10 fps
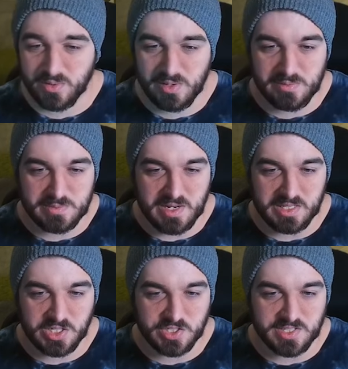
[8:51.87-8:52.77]
It was
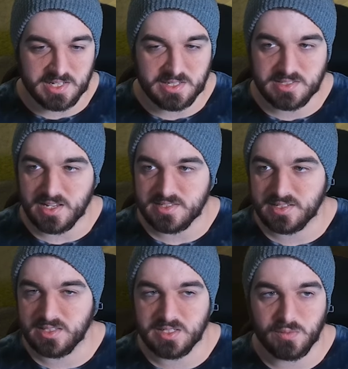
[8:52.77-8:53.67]
mainly just like
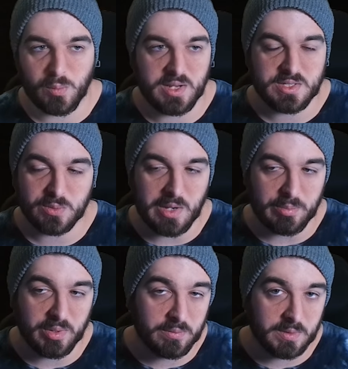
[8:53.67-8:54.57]
discussing the different ways to
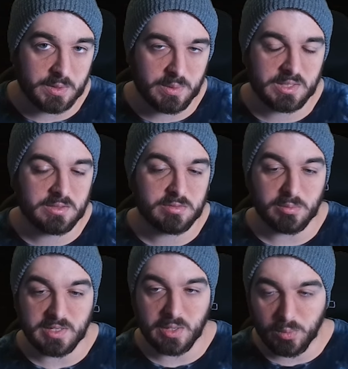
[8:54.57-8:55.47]
upgrade really quickly
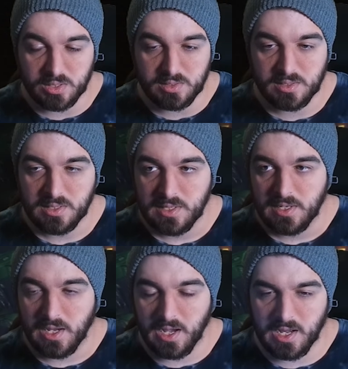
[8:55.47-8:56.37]
from day 1,
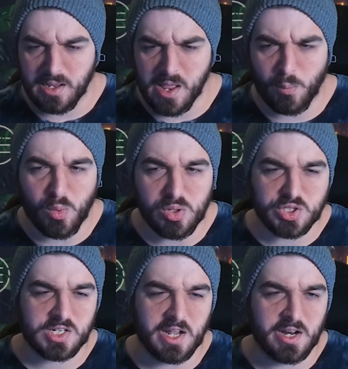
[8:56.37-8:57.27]
and what
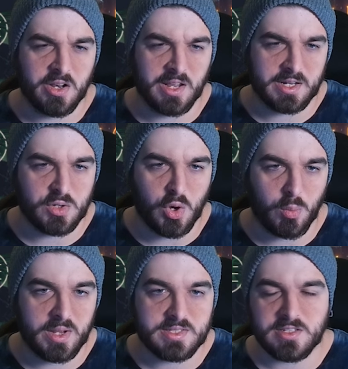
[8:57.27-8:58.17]
to kind of like not
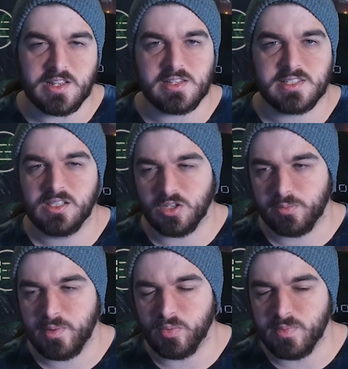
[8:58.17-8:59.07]
waste. Because I see a lot of
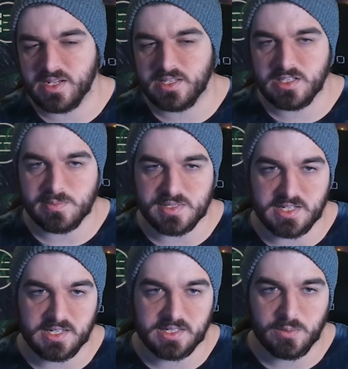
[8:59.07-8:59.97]
people making this
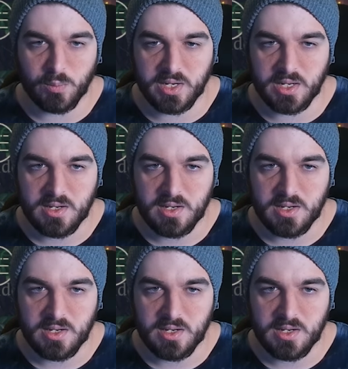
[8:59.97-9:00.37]
mistake where